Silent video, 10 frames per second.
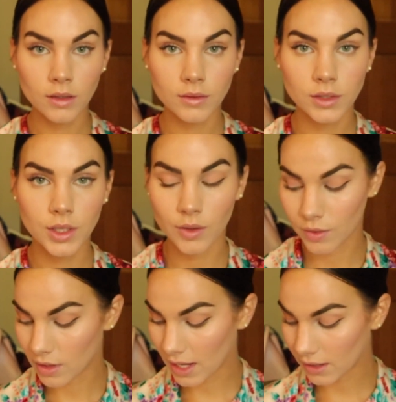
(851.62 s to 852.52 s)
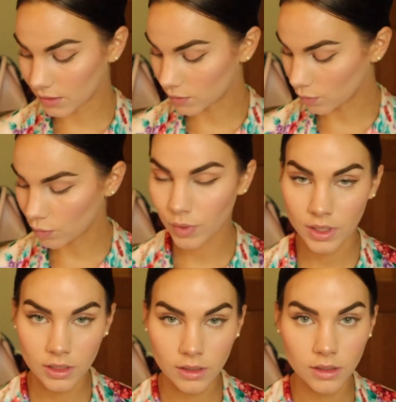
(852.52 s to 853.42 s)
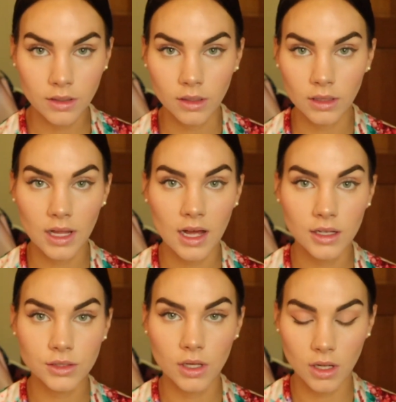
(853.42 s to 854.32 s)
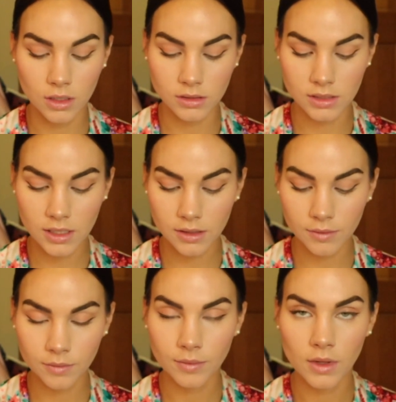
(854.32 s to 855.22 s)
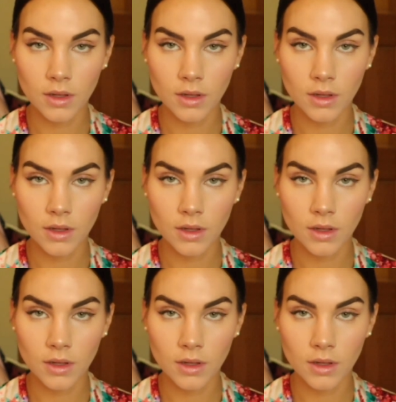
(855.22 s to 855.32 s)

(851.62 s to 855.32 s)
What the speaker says: So that is one lash all done. I